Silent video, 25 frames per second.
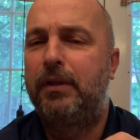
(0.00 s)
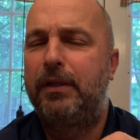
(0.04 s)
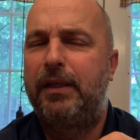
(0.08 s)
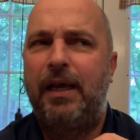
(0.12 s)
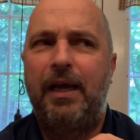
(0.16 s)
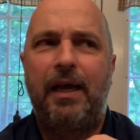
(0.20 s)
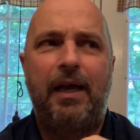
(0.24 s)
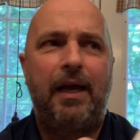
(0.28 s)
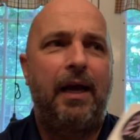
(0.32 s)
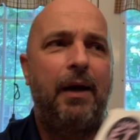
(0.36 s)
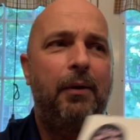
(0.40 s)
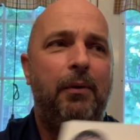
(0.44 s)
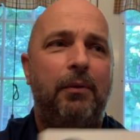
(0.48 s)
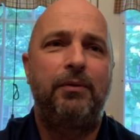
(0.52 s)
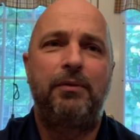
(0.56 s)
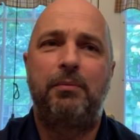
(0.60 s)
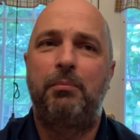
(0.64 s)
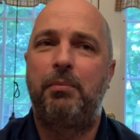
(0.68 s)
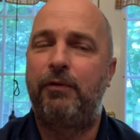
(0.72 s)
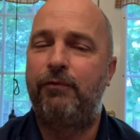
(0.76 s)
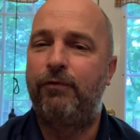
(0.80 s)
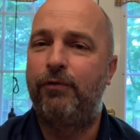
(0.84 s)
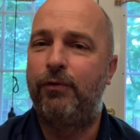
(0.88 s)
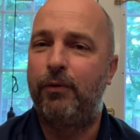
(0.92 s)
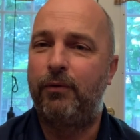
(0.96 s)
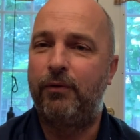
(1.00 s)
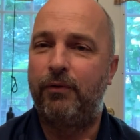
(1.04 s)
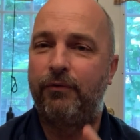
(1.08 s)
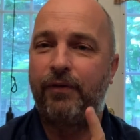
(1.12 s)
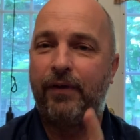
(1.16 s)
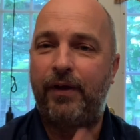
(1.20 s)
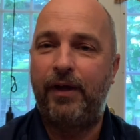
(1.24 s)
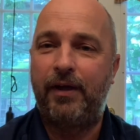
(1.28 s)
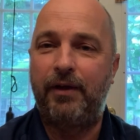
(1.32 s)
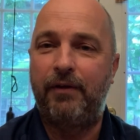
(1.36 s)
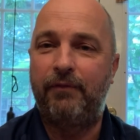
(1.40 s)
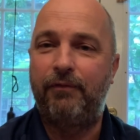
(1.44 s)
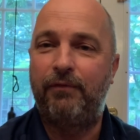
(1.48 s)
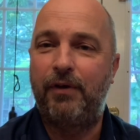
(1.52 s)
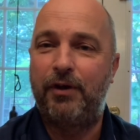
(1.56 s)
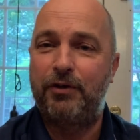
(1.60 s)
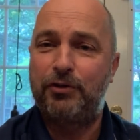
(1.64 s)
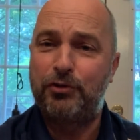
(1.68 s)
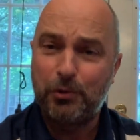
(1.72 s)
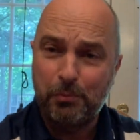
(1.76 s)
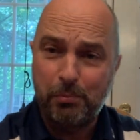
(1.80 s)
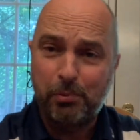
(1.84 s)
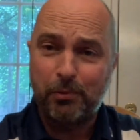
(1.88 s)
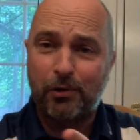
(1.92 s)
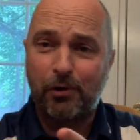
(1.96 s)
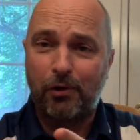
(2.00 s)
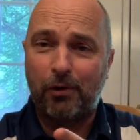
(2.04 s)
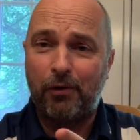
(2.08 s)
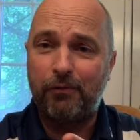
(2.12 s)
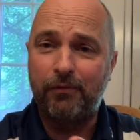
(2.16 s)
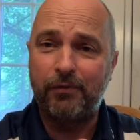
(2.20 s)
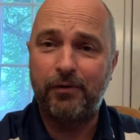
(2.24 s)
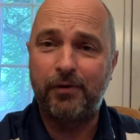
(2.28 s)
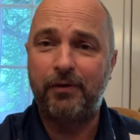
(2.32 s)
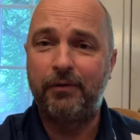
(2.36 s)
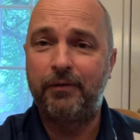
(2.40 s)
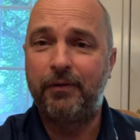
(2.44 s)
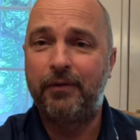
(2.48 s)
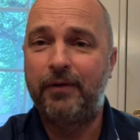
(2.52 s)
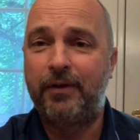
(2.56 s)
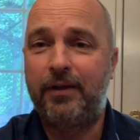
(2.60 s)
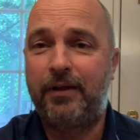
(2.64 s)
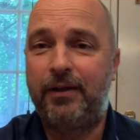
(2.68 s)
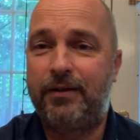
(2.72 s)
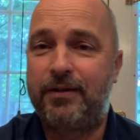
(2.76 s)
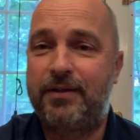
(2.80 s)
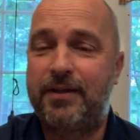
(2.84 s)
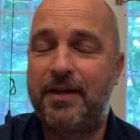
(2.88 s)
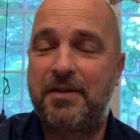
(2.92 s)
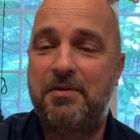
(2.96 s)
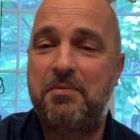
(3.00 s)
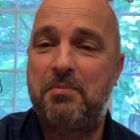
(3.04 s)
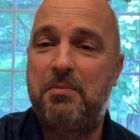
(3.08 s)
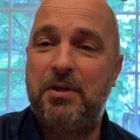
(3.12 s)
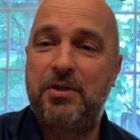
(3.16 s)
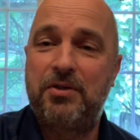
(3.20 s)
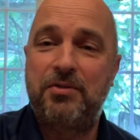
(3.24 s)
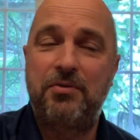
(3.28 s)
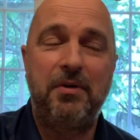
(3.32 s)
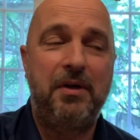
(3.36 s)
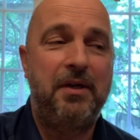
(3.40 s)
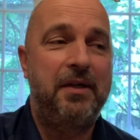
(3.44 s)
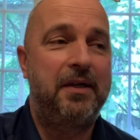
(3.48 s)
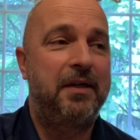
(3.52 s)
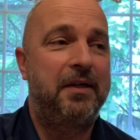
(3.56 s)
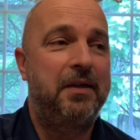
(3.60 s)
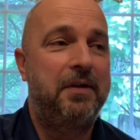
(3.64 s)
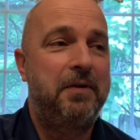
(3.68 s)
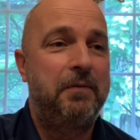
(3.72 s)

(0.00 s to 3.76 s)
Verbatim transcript: yeah, I was a big fan of uh, Super Grover in Sesame Street,